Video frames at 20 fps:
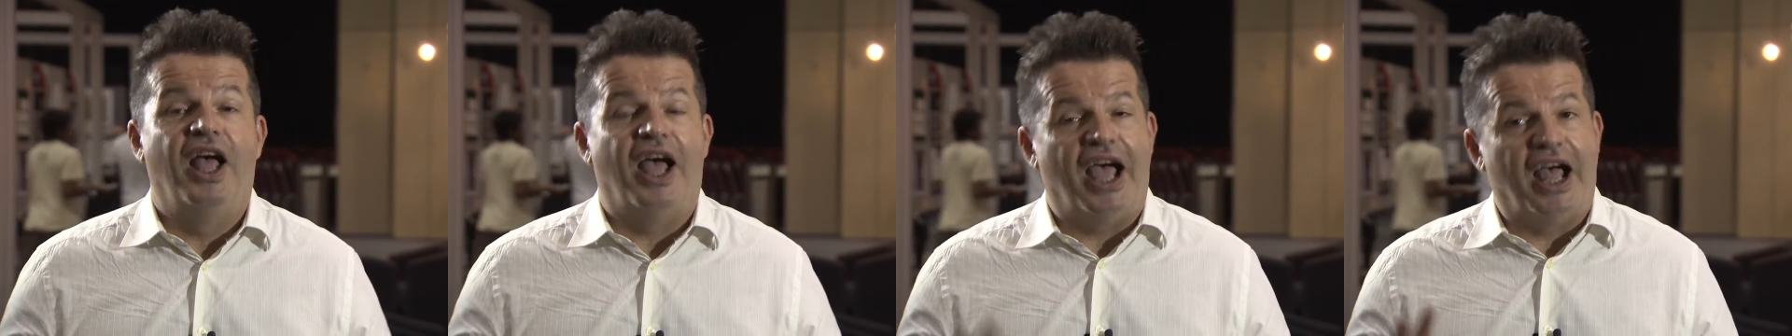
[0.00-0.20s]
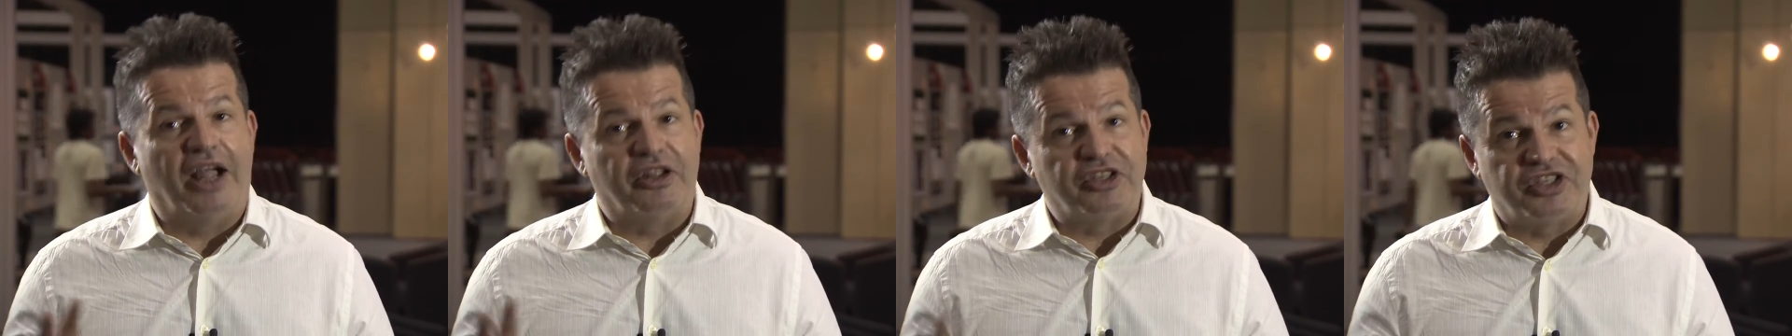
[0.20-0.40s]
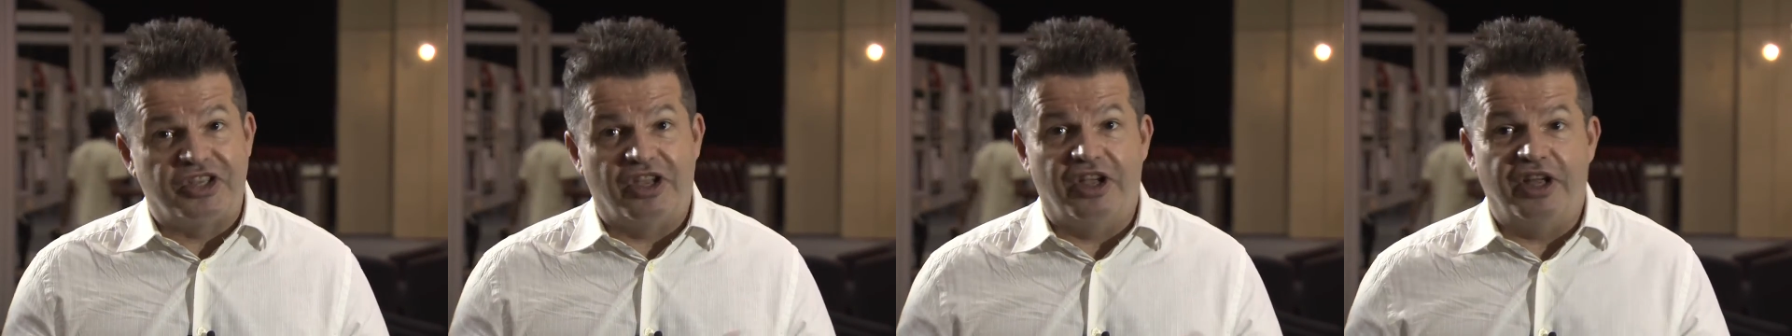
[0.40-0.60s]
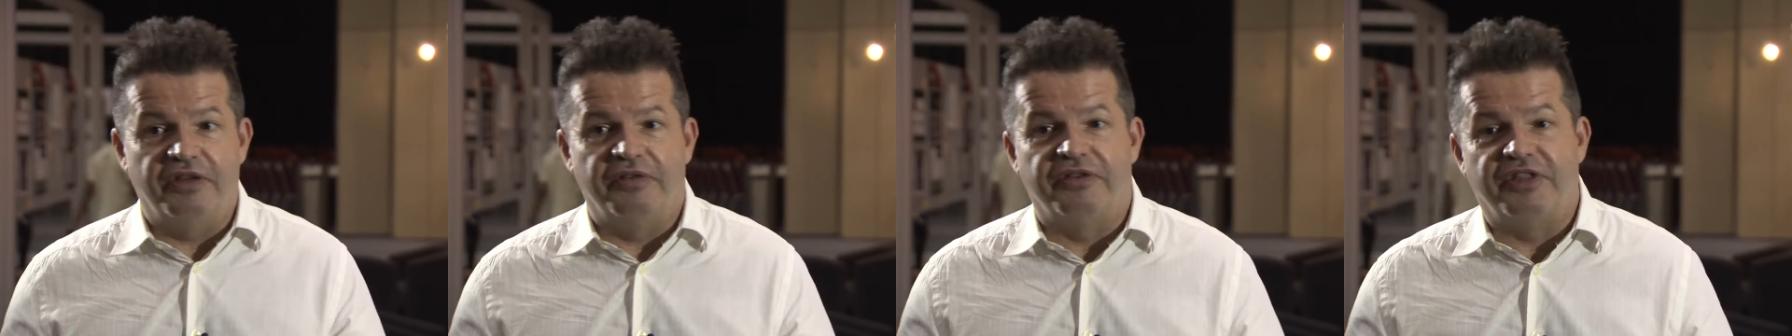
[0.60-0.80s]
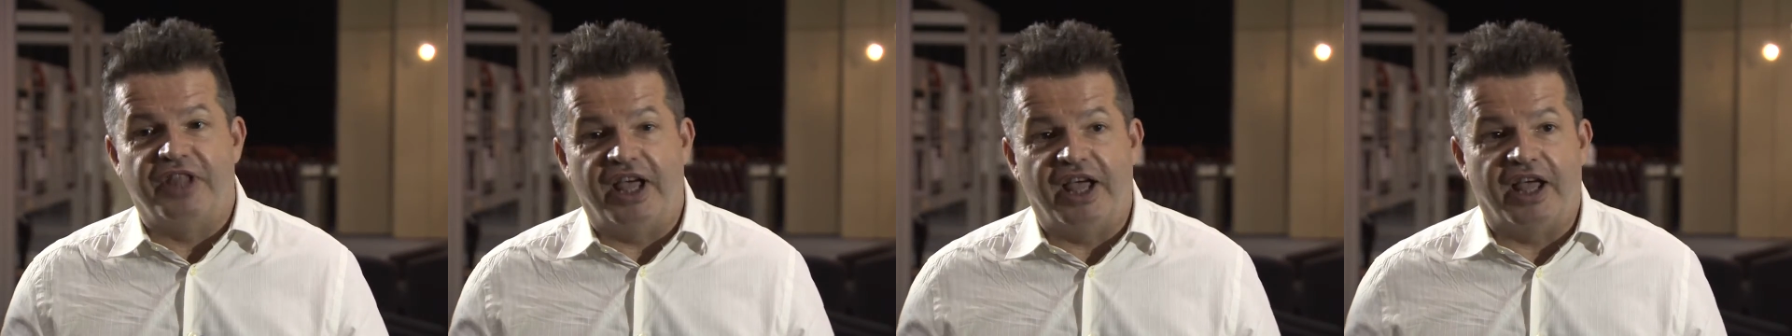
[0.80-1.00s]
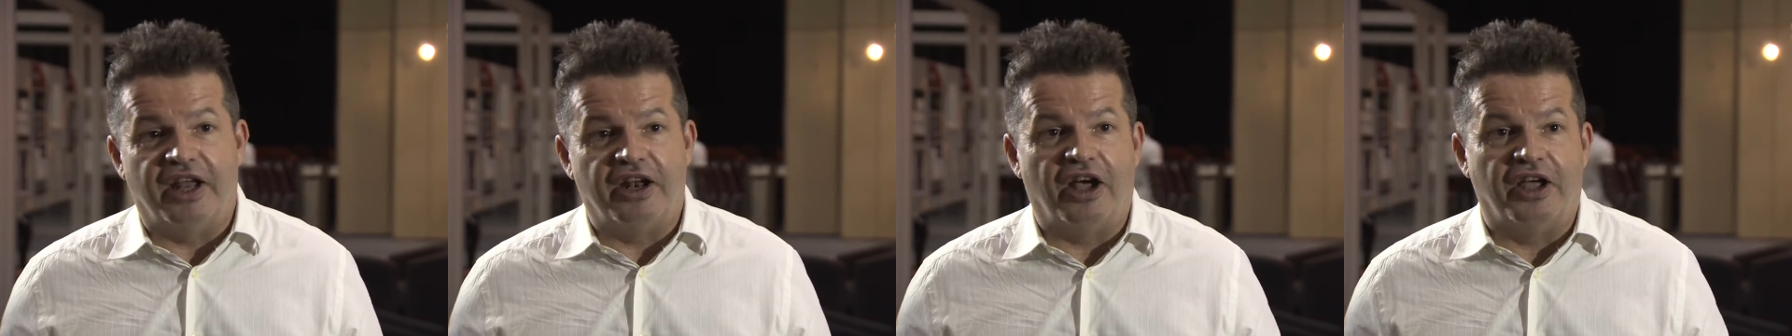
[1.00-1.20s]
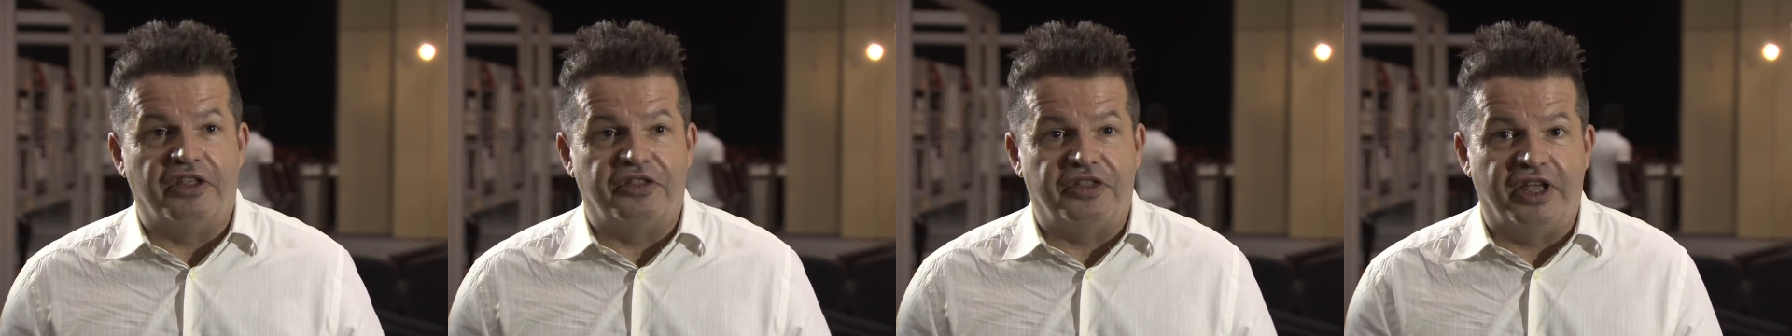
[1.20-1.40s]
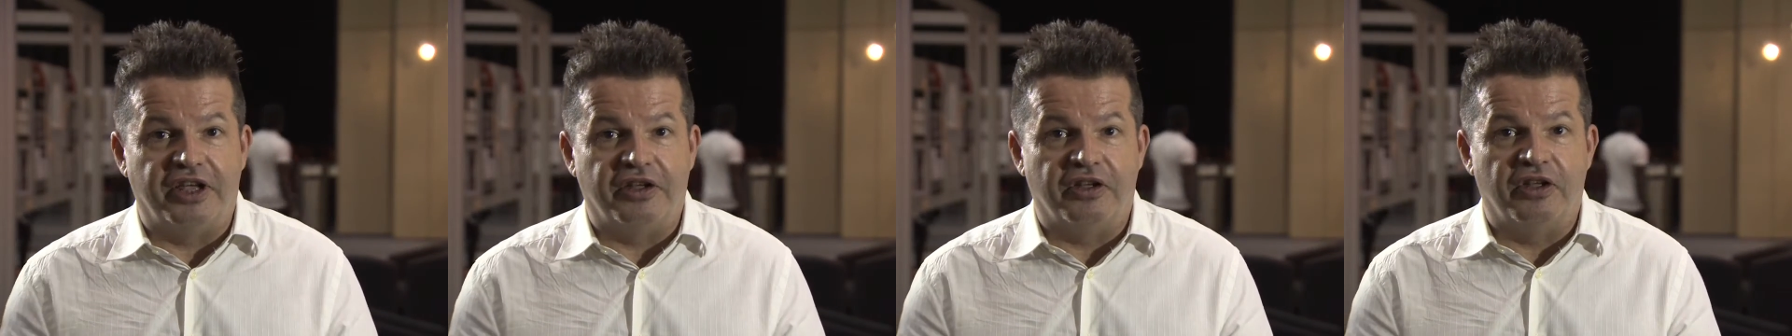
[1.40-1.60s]
Outside of that, I
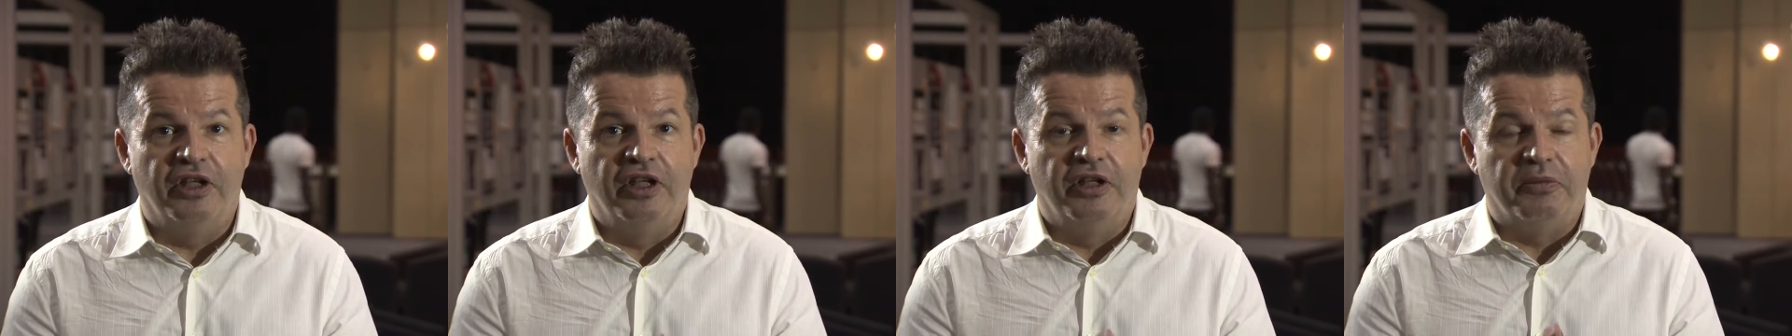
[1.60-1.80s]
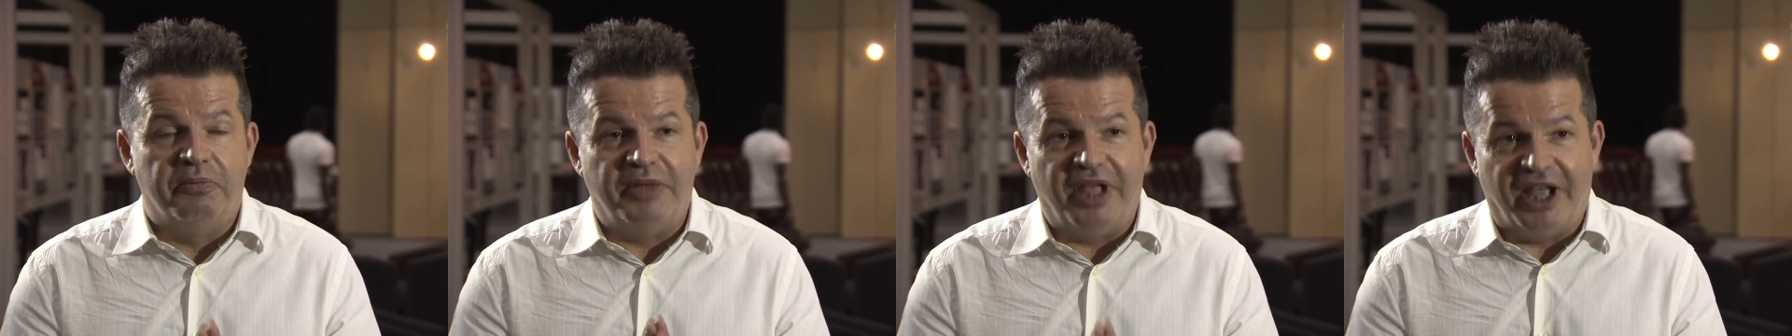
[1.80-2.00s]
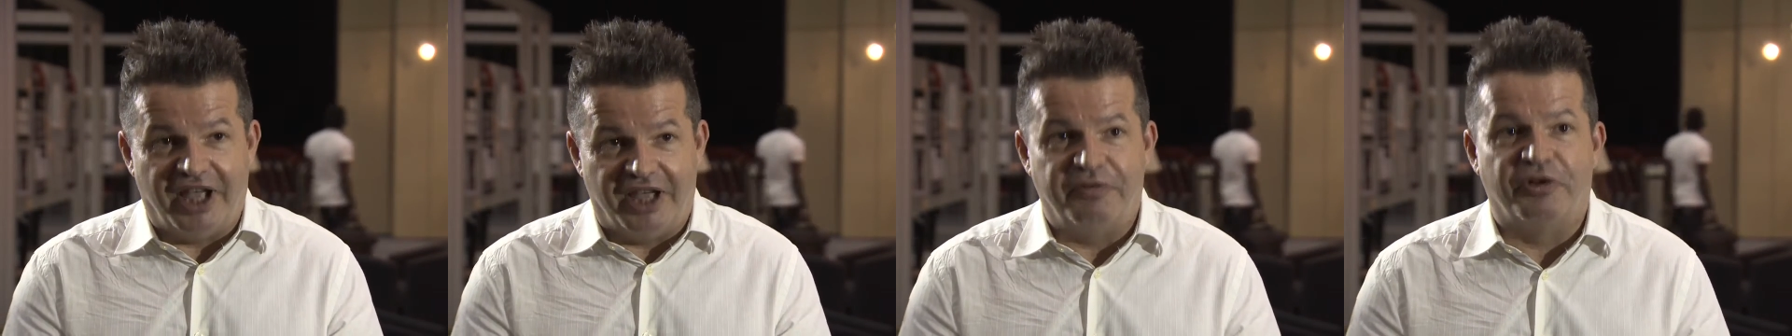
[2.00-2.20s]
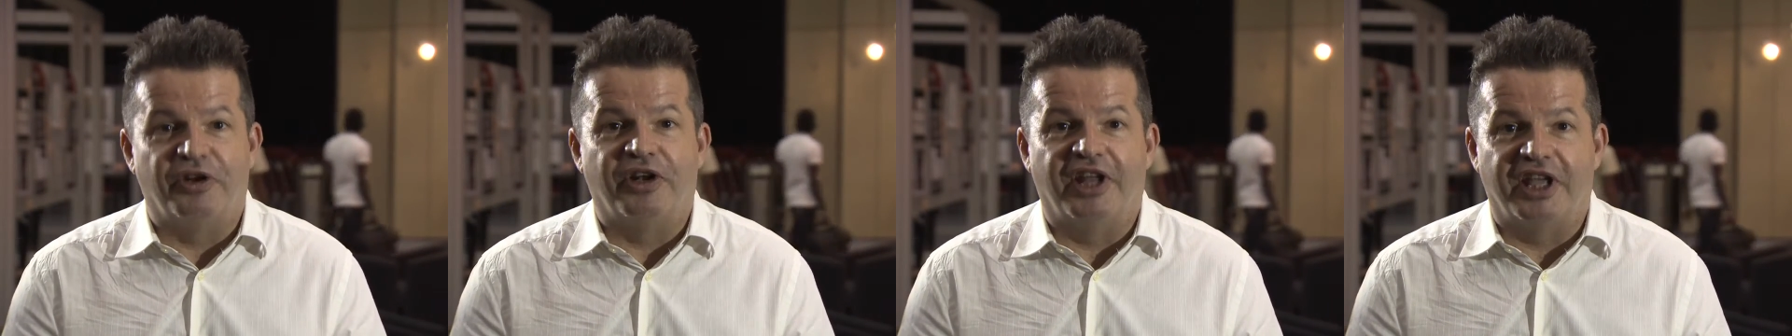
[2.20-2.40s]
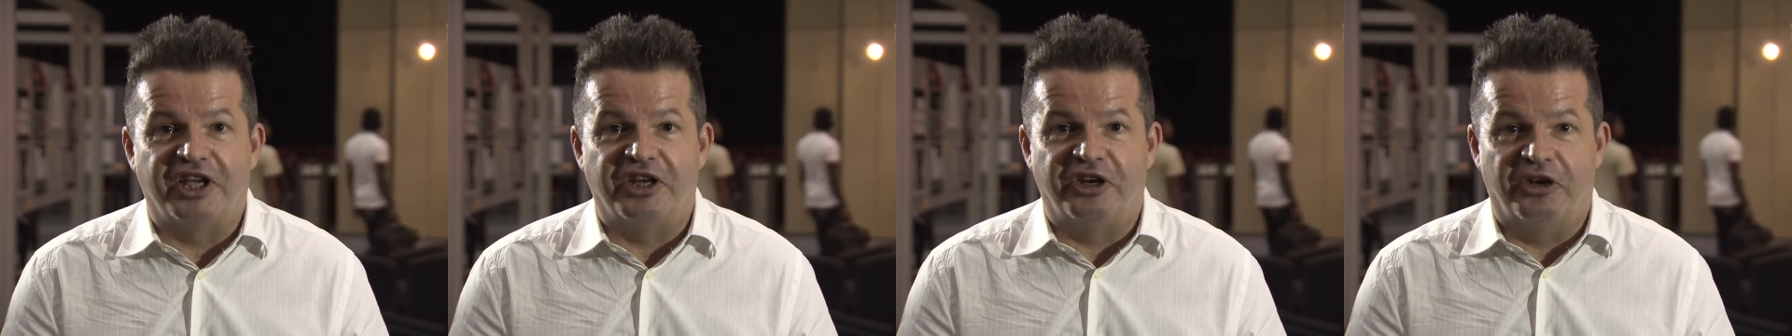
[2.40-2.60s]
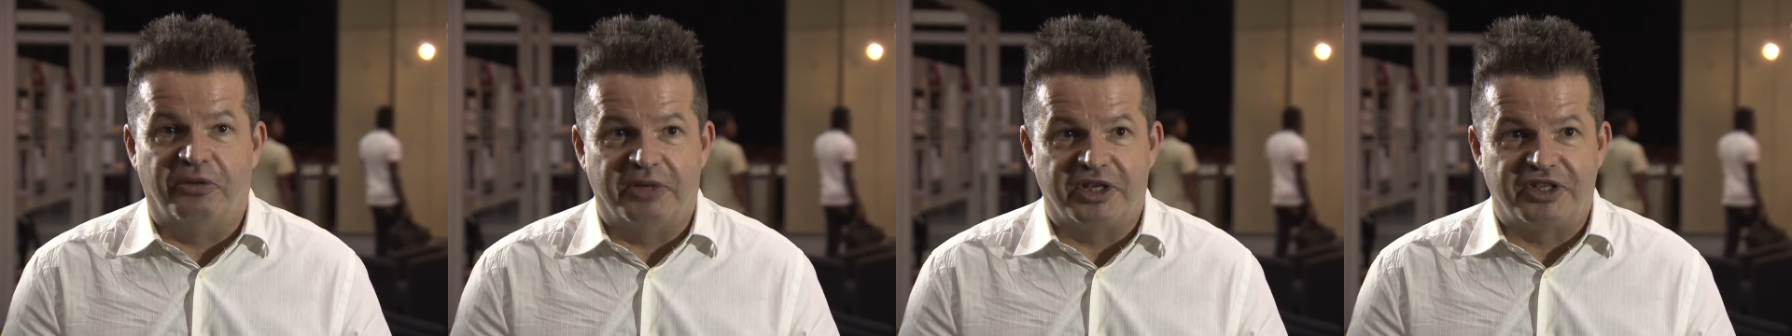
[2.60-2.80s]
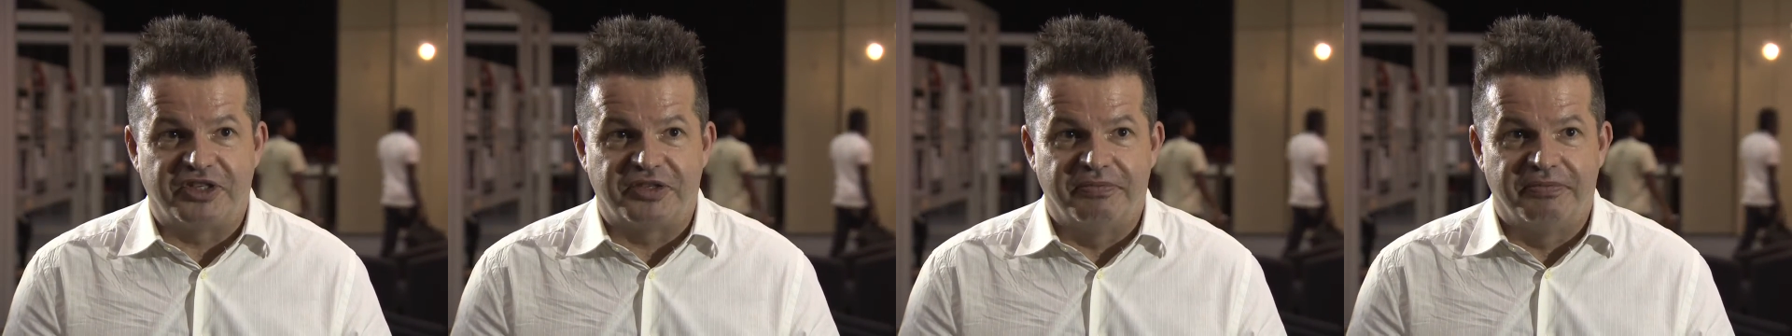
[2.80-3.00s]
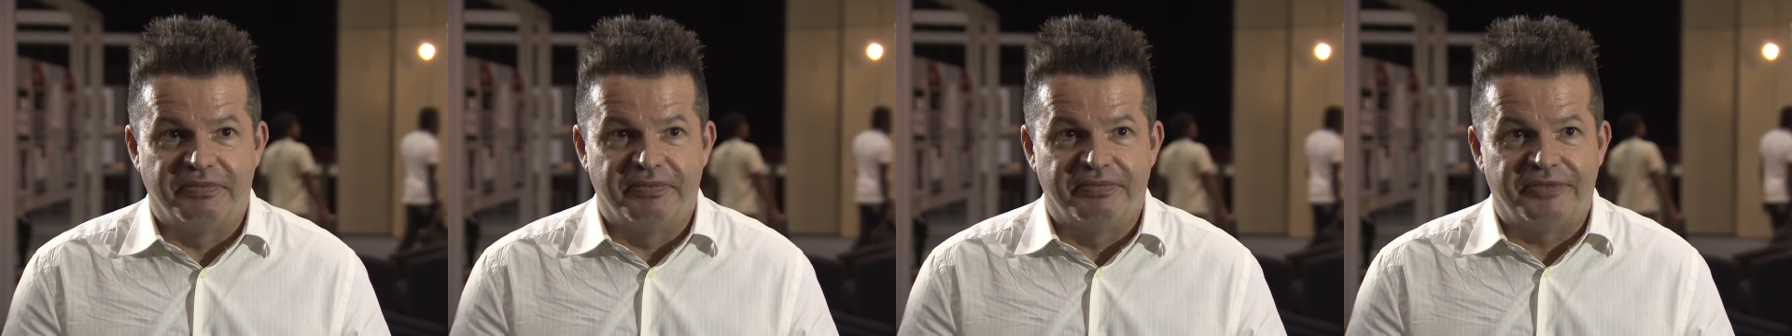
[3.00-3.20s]
think behavioral economics.